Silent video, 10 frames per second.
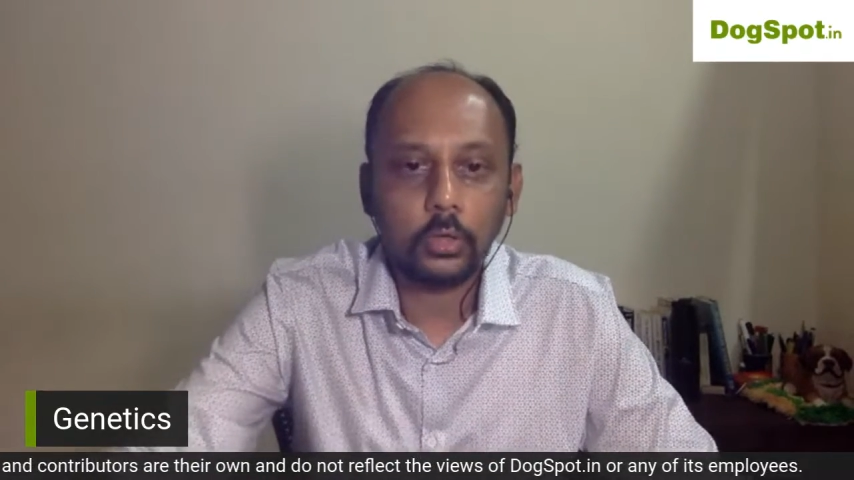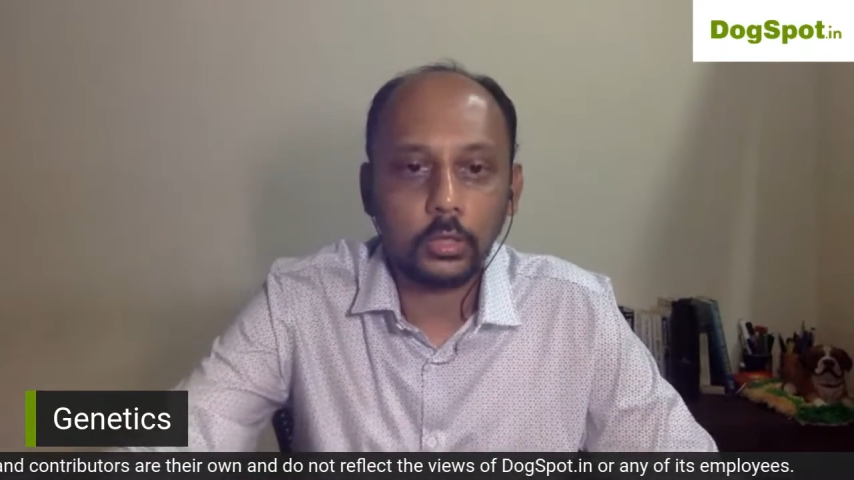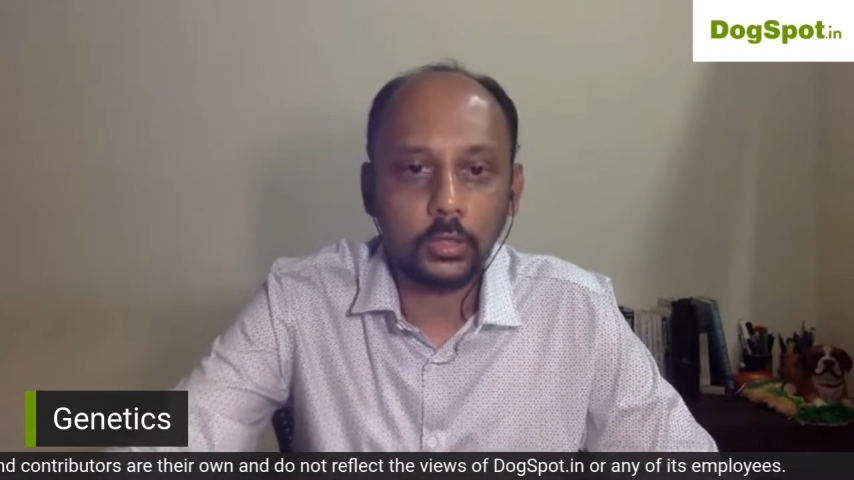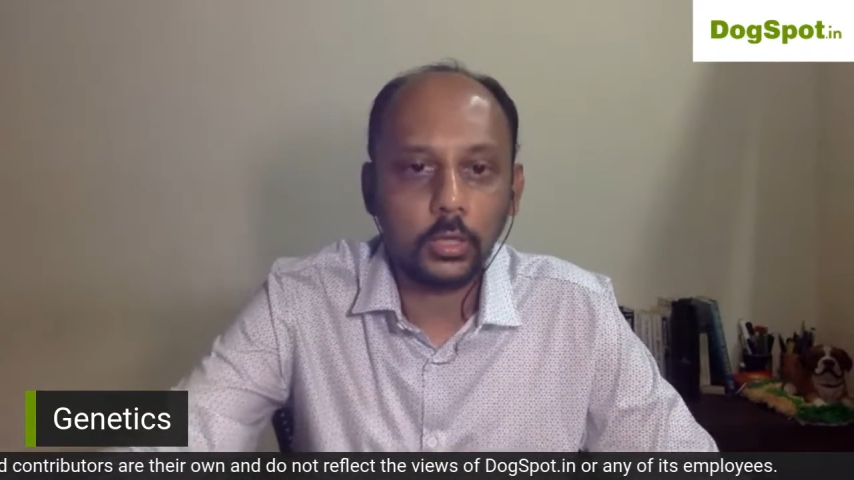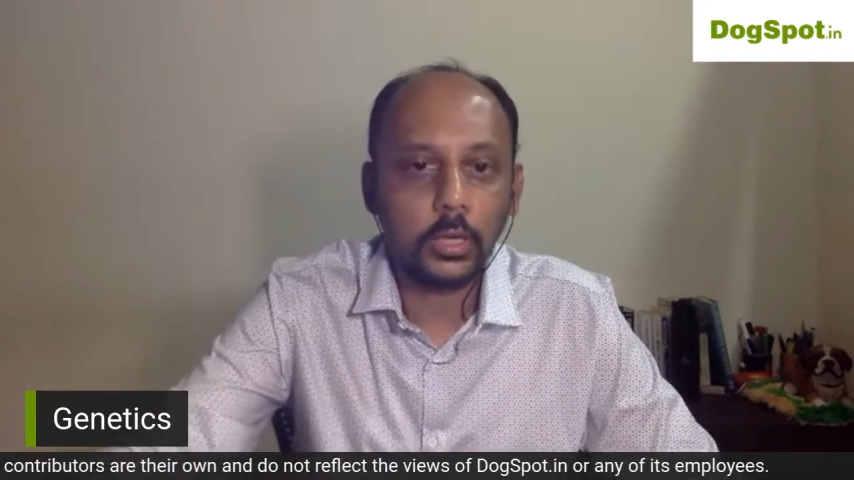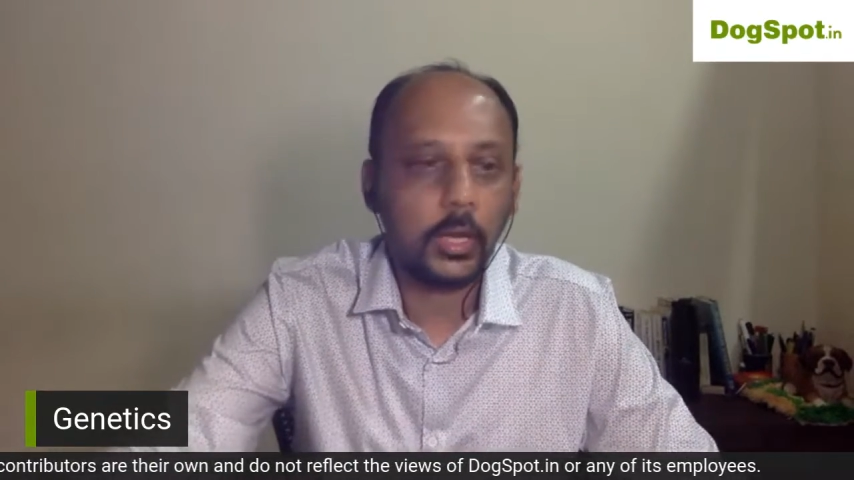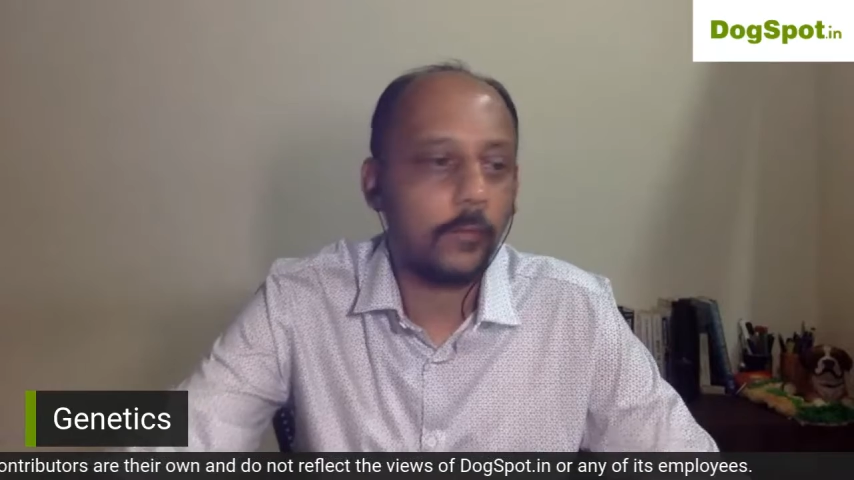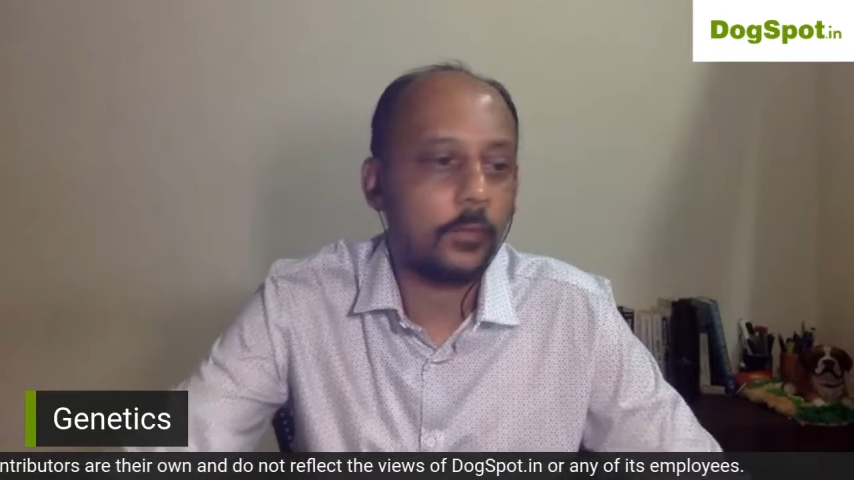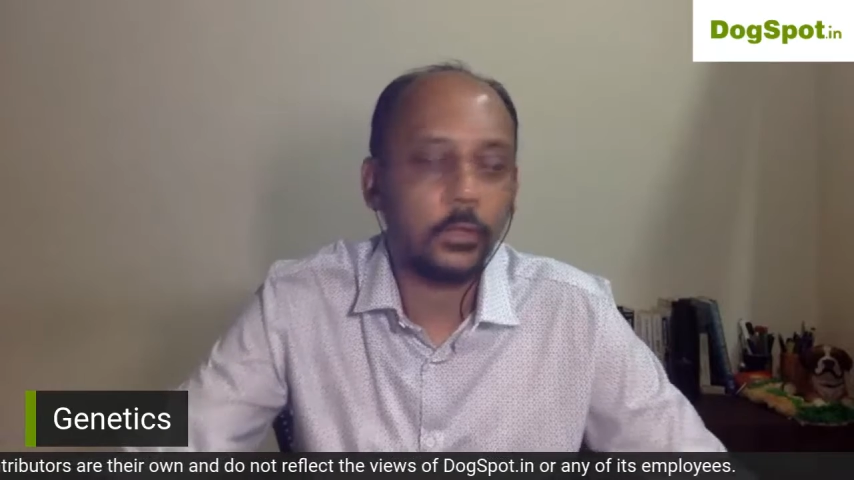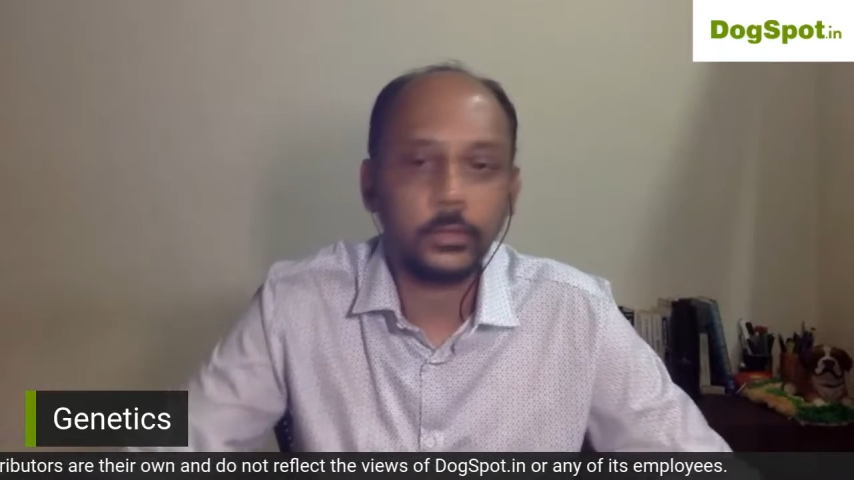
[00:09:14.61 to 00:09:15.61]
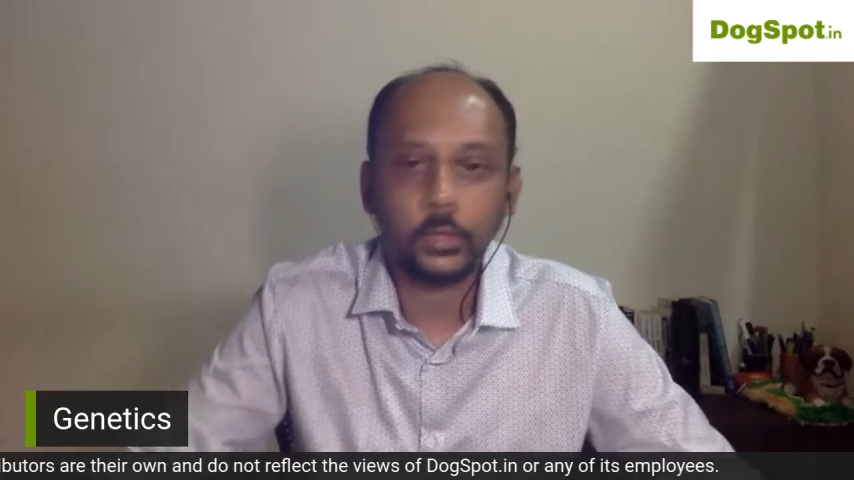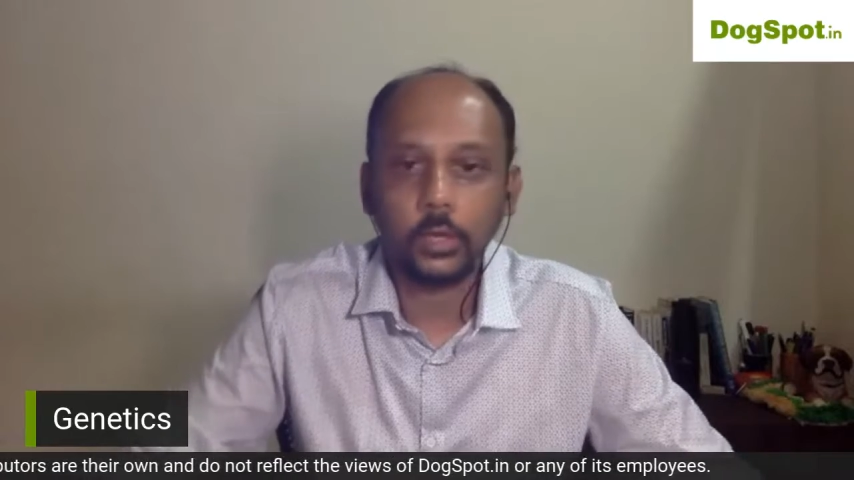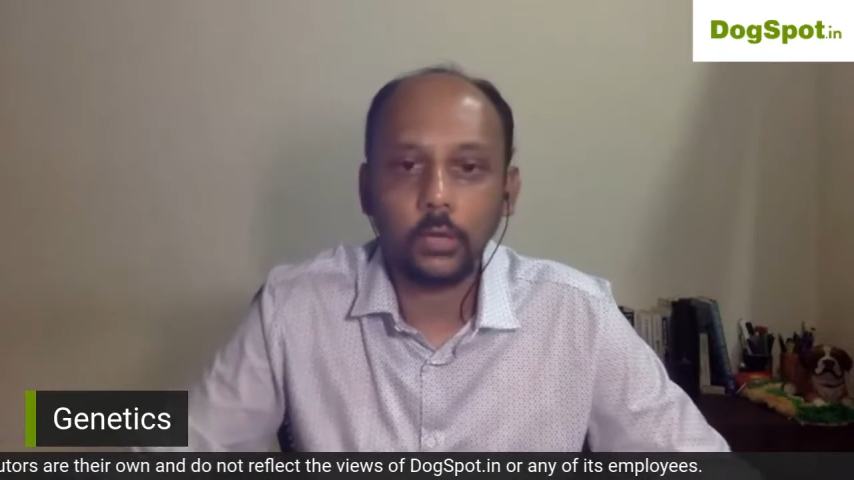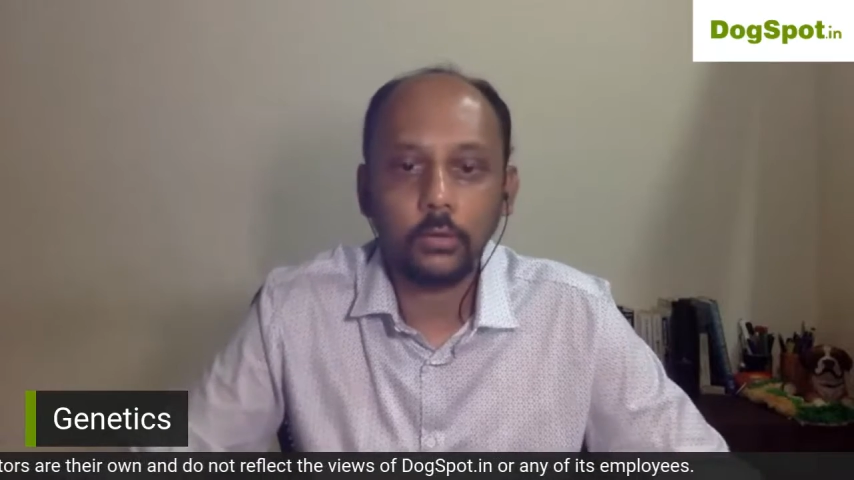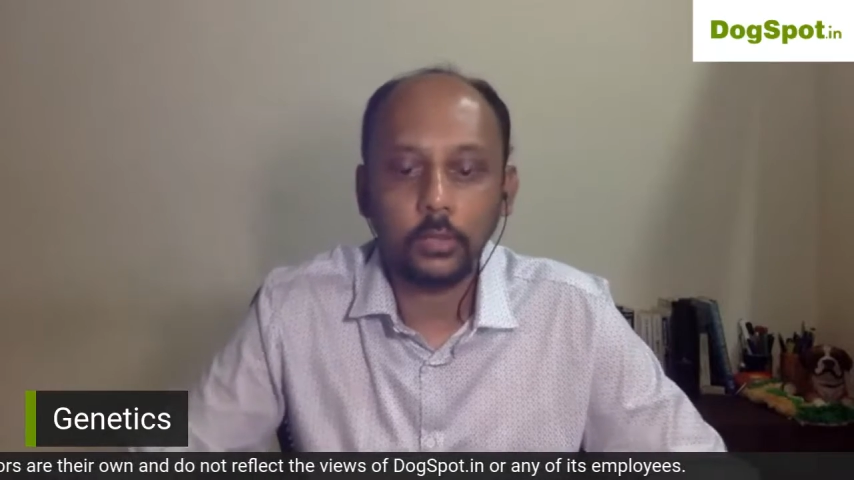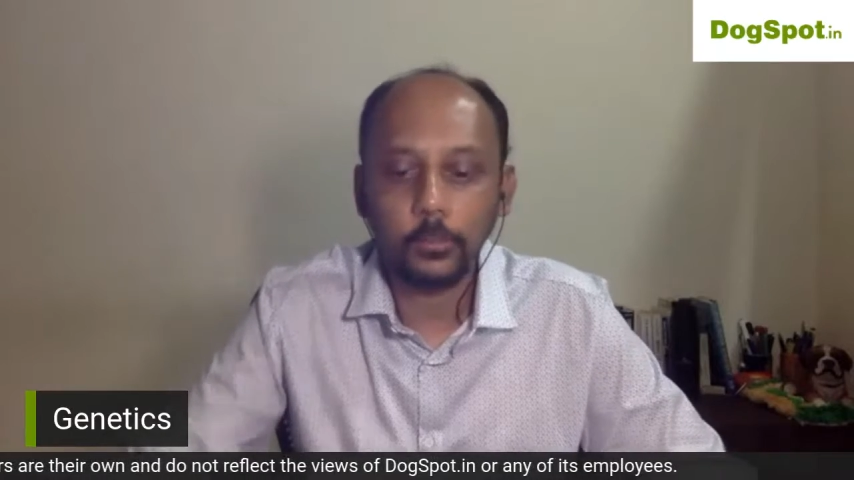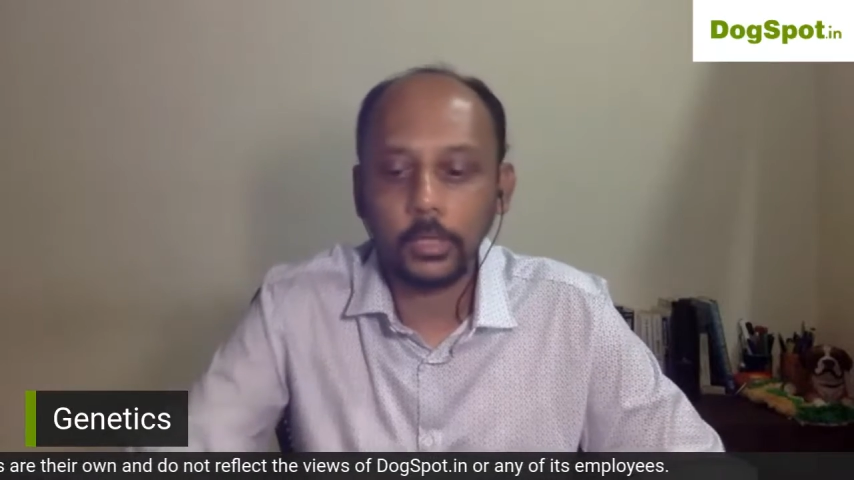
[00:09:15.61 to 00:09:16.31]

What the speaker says: did they have this and how did they